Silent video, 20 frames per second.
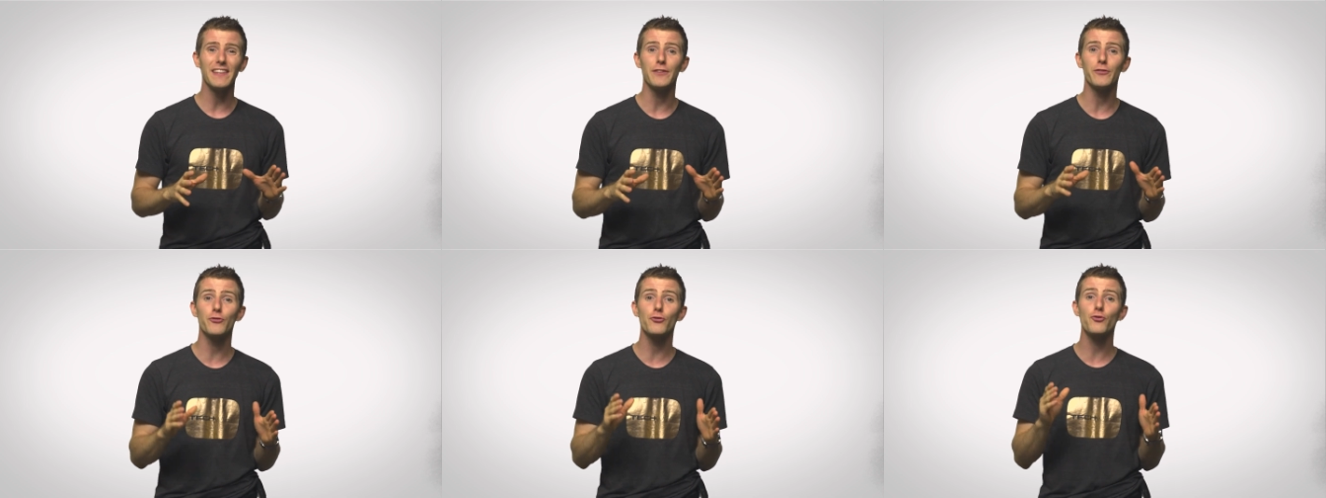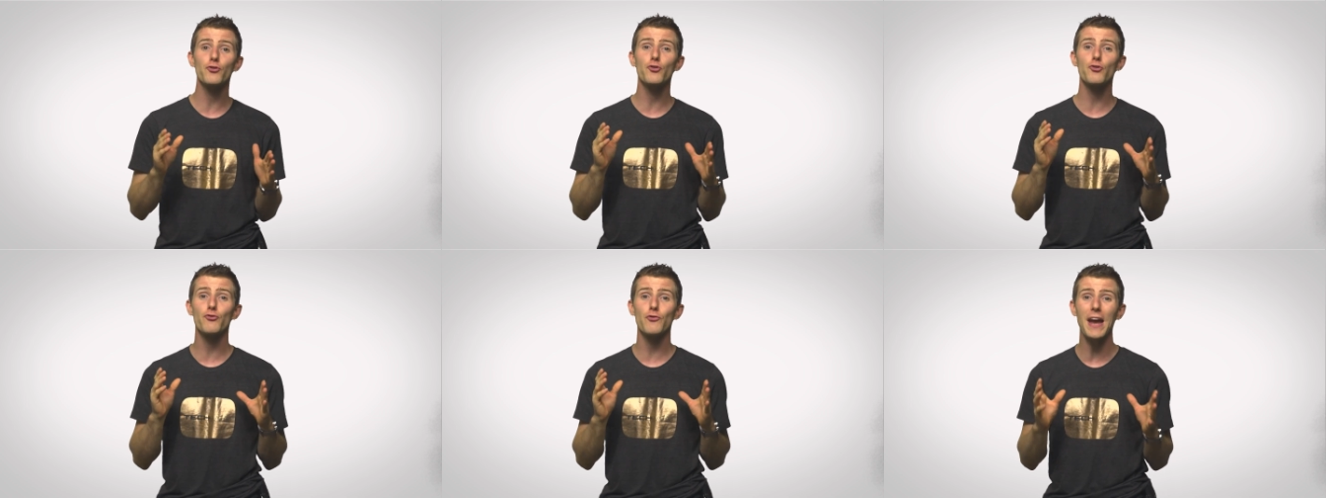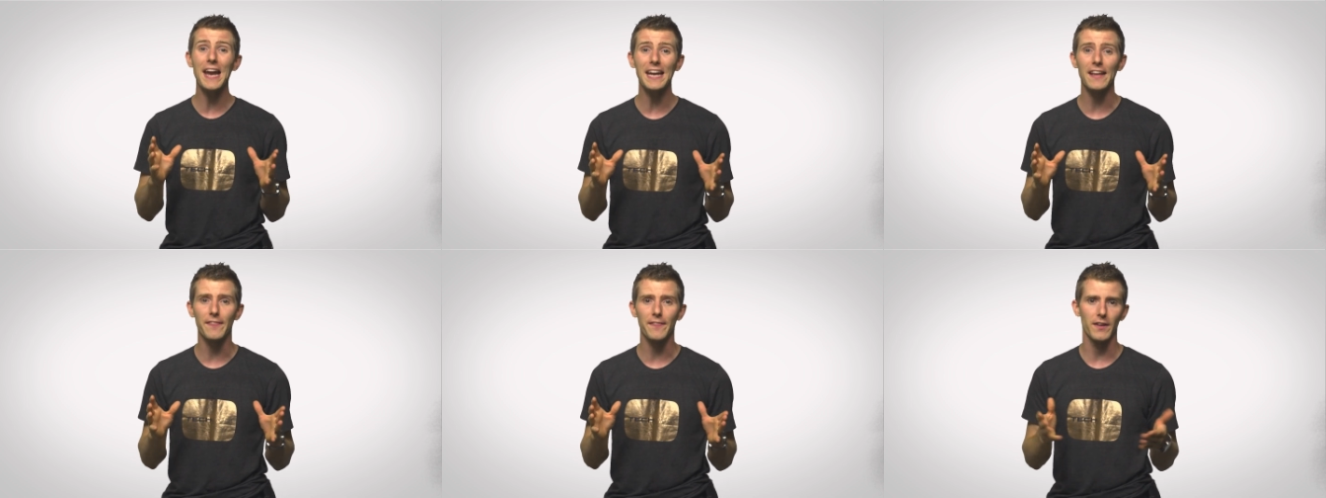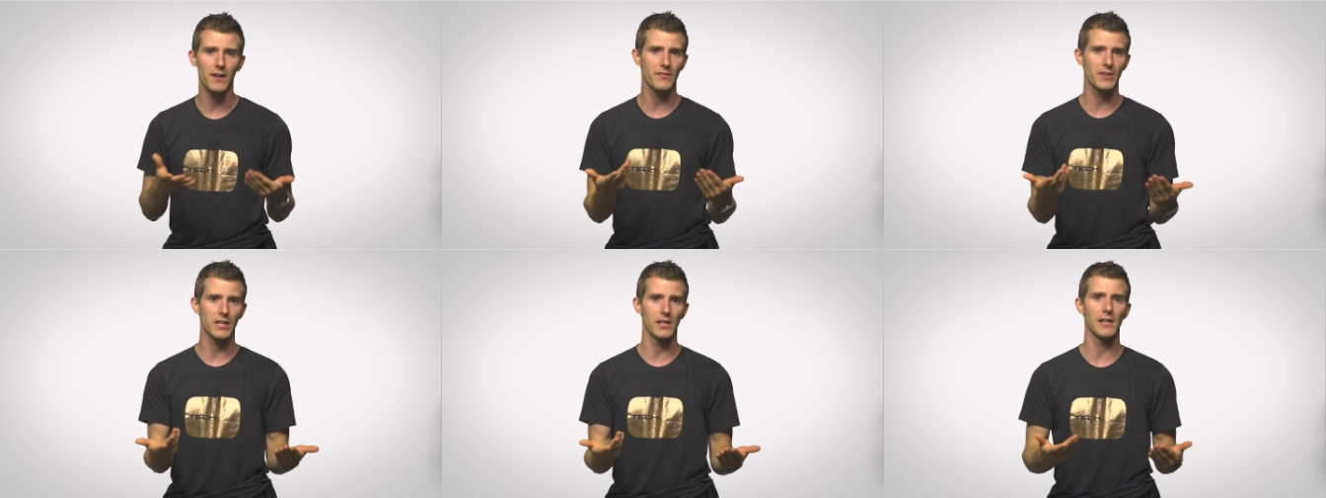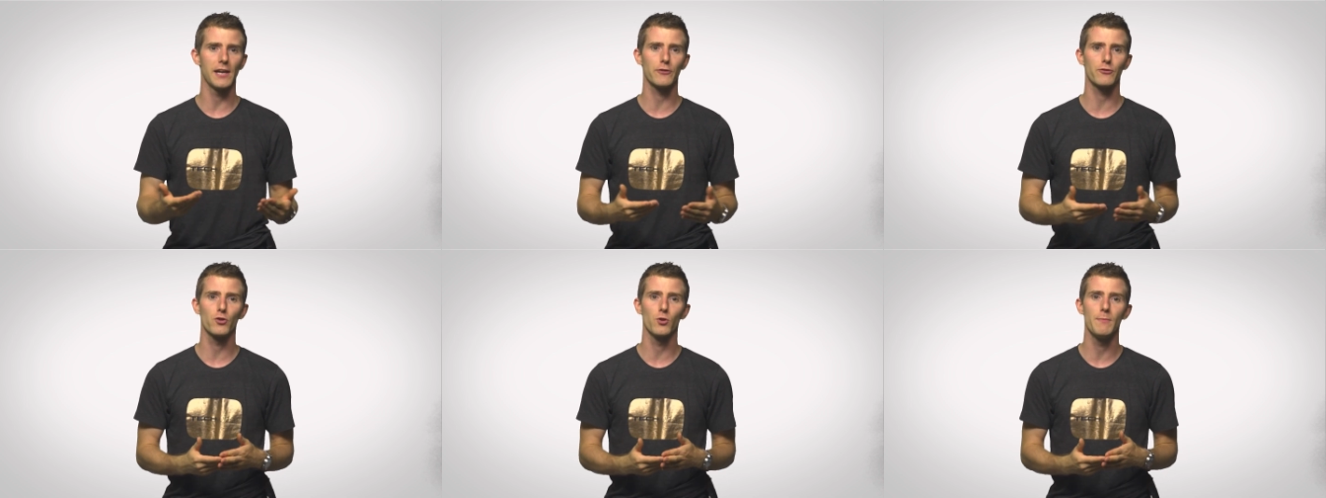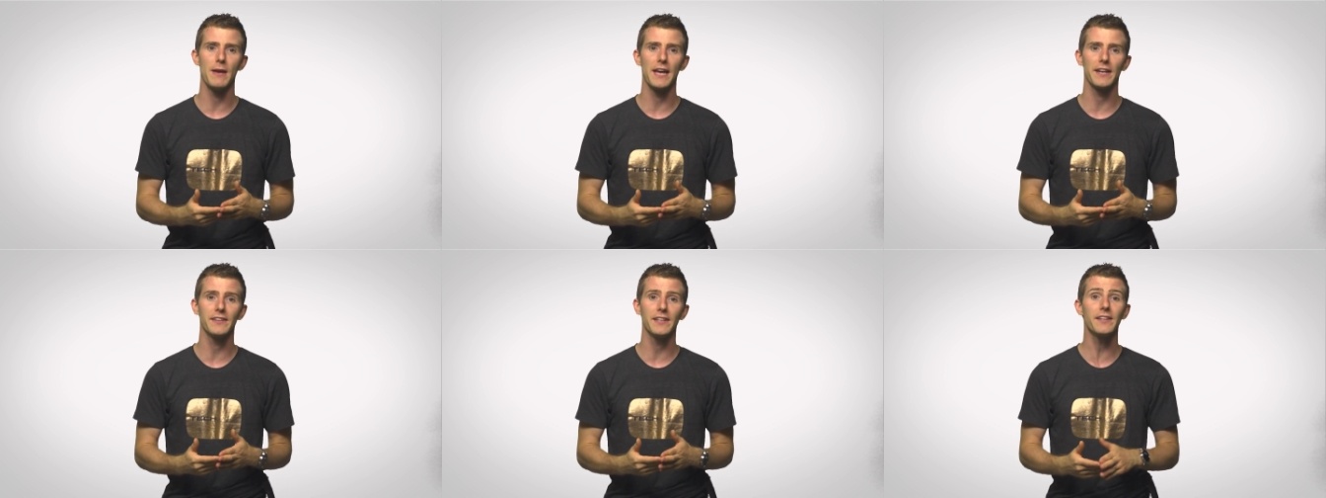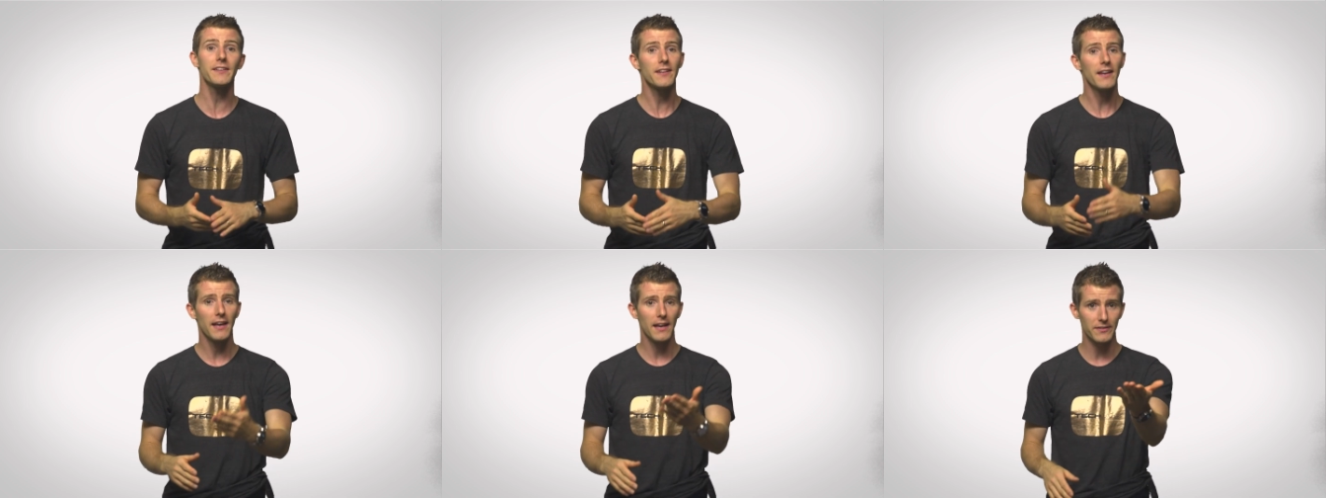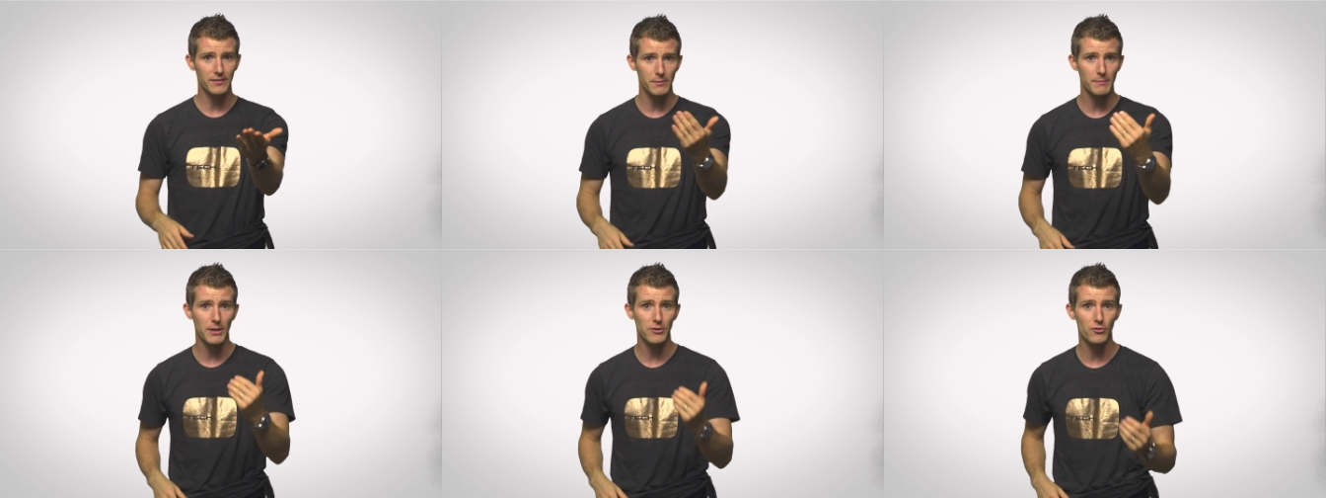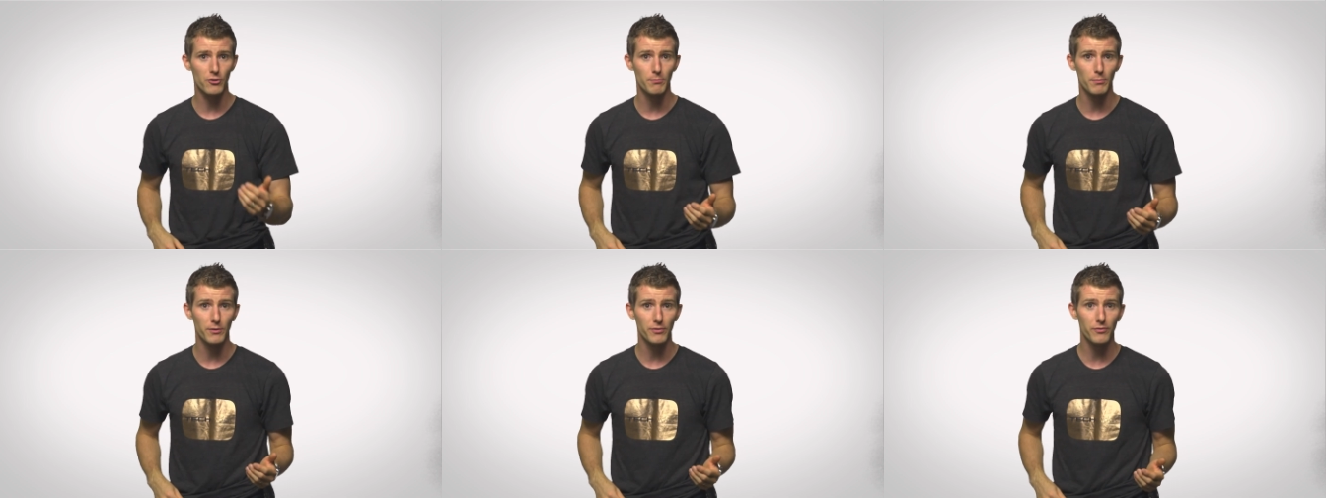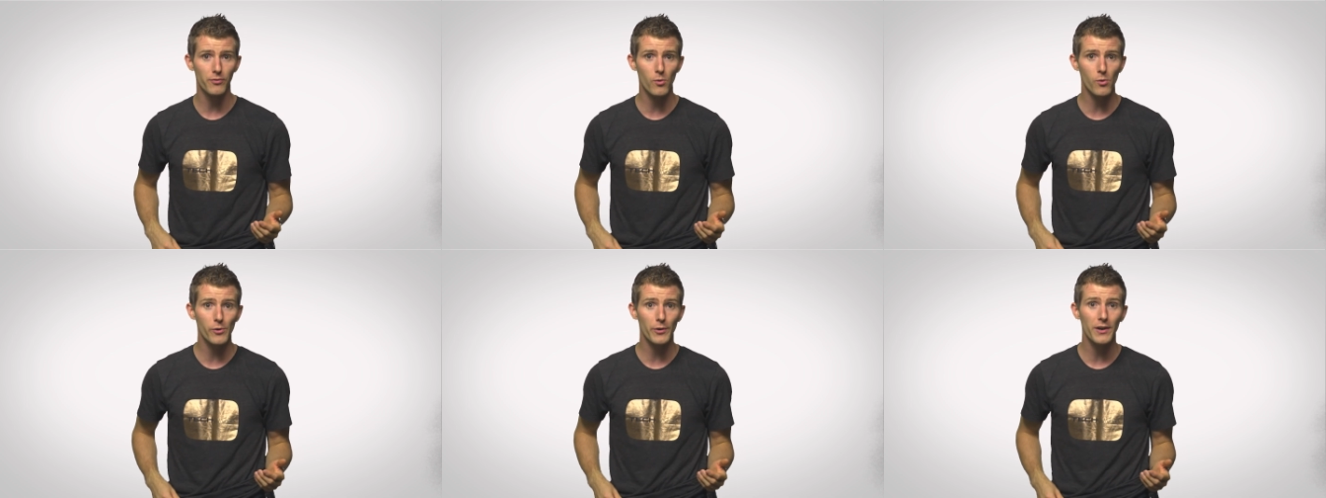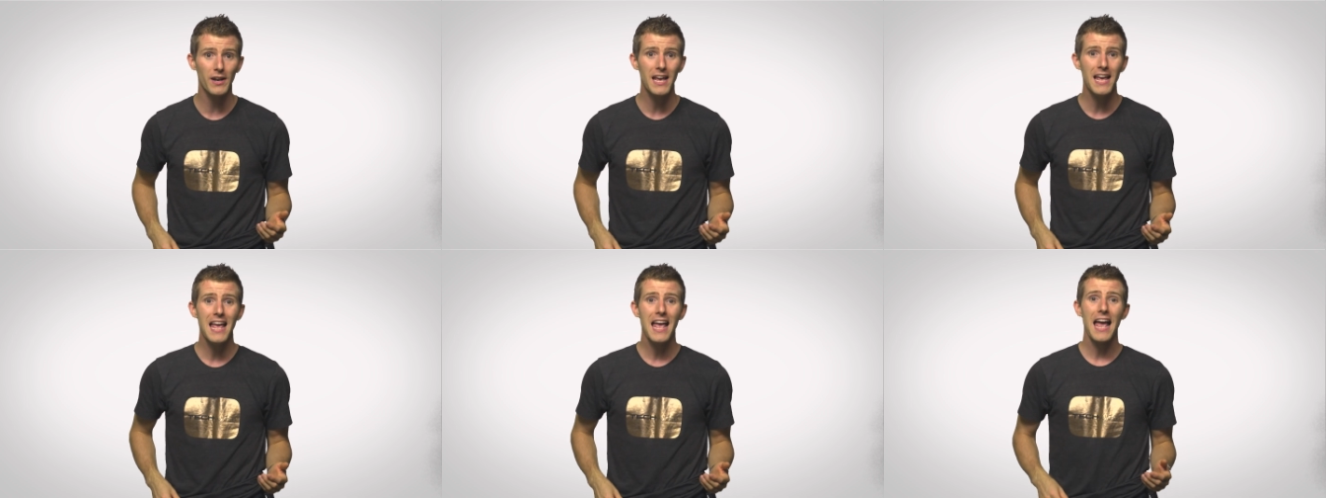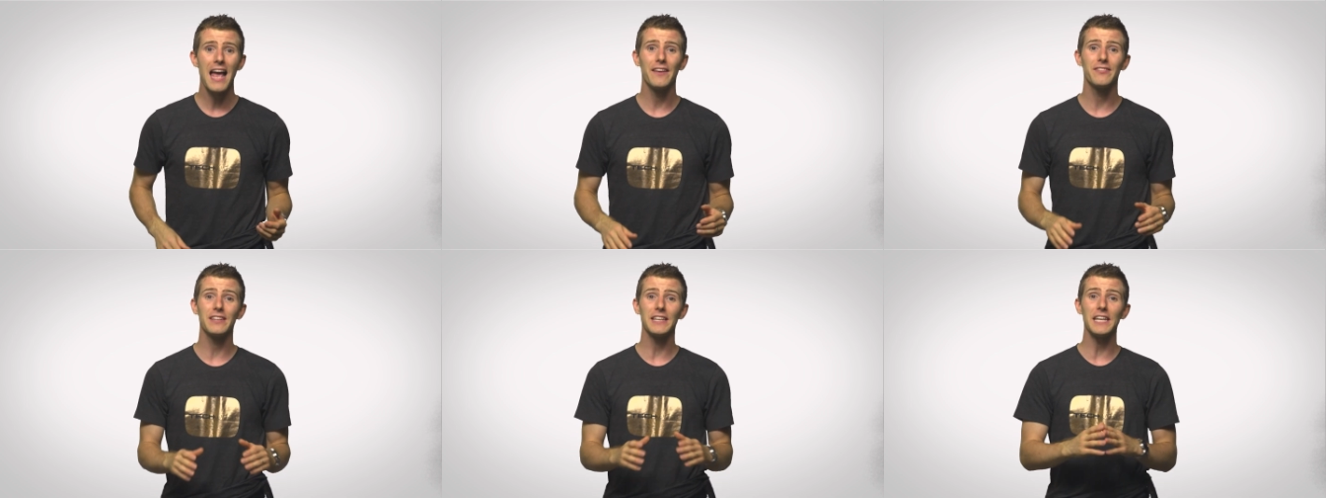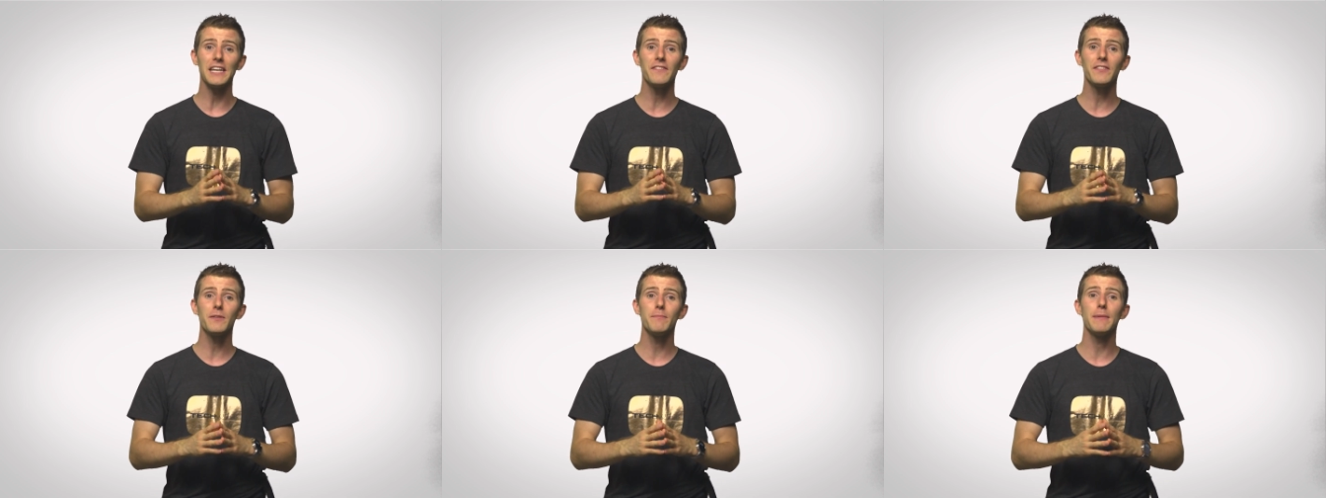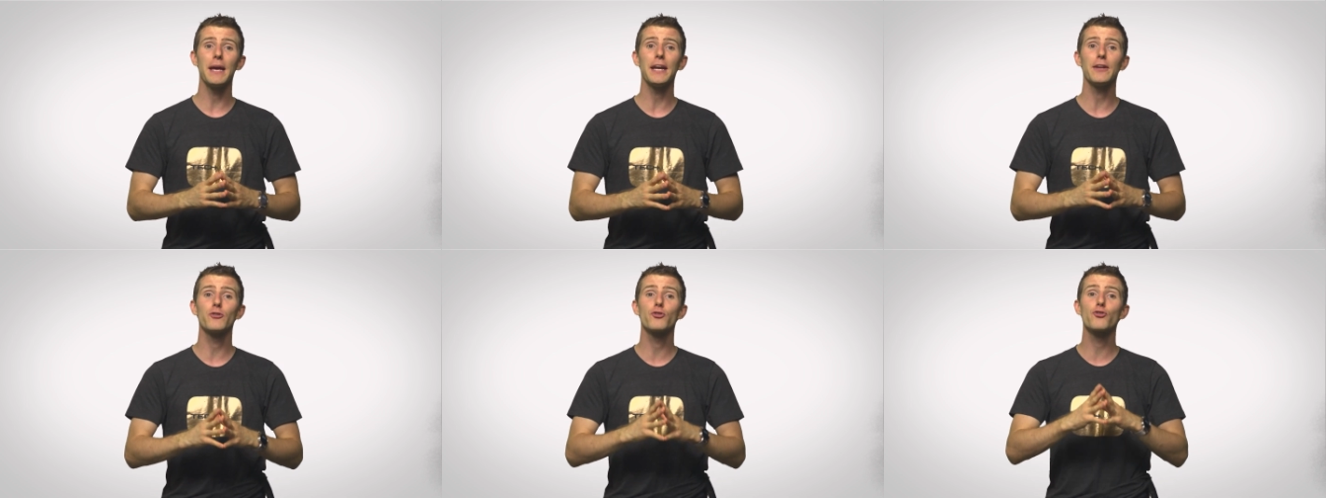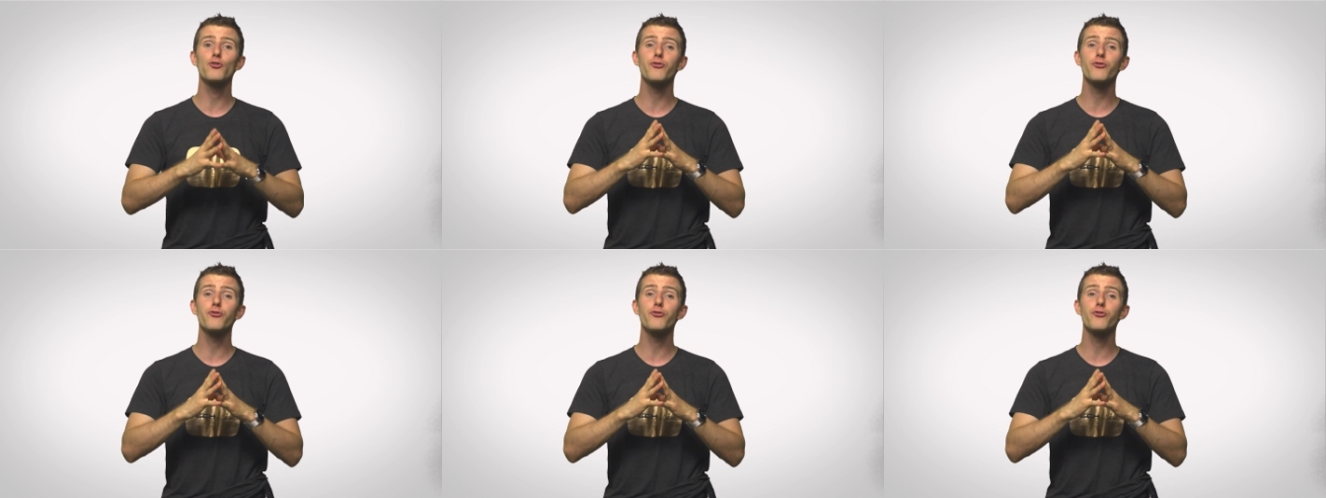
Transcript: the strength of an electromagnet, as I mentioned before, has even made